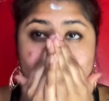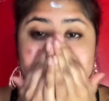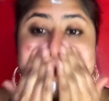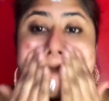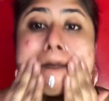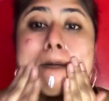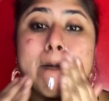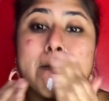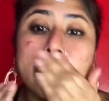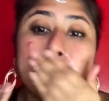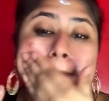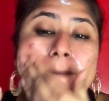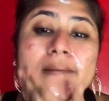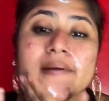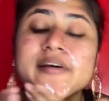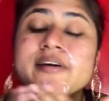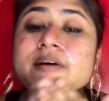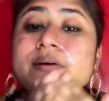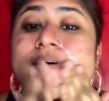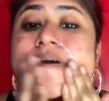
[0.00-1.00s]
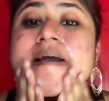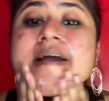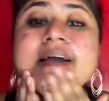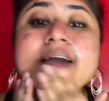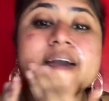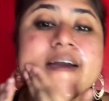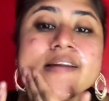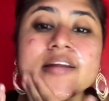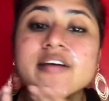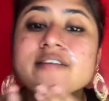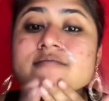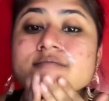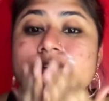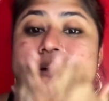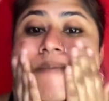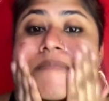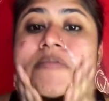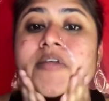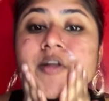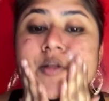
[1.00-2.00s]
So I'm gonna go ahead and
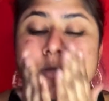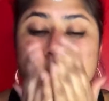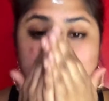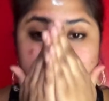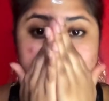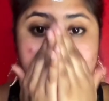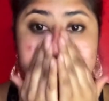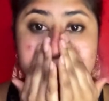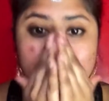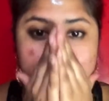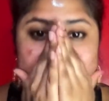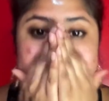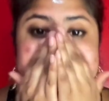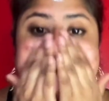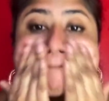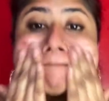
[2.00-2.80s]
rub this in.